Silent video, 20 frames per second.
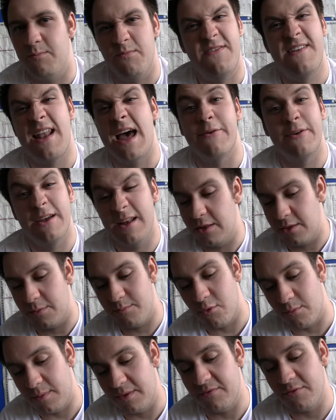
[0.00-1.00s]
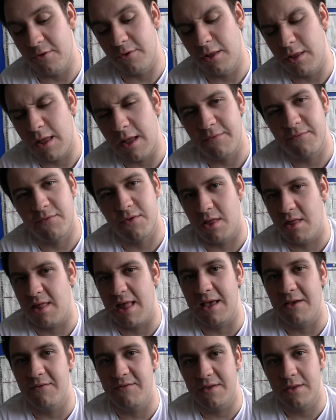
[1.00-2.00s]
Flowering is probably thrown in there for the
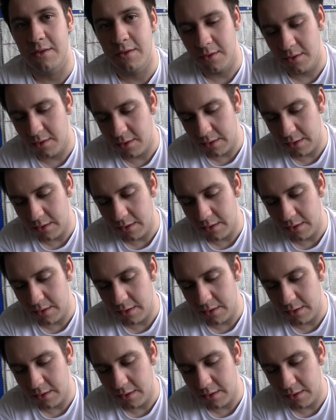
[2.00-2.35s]
sake of it.